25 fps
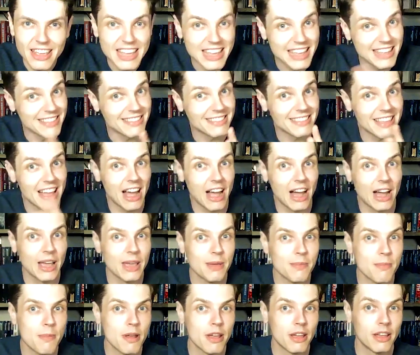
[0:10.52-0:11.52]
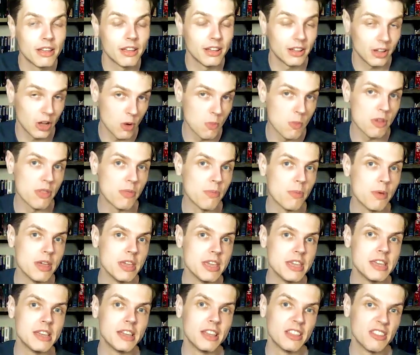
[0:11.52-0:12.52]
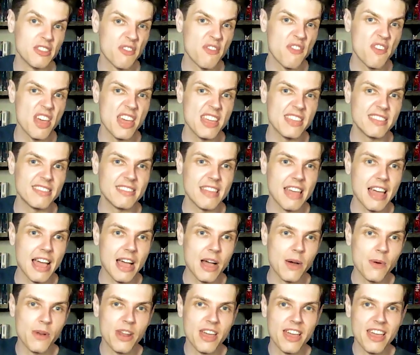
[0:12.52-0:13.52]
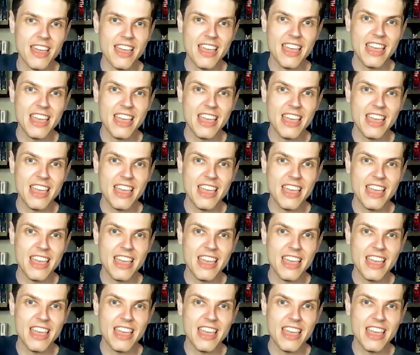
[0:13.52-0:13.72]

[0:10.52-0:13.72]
It's time, come with me, to face down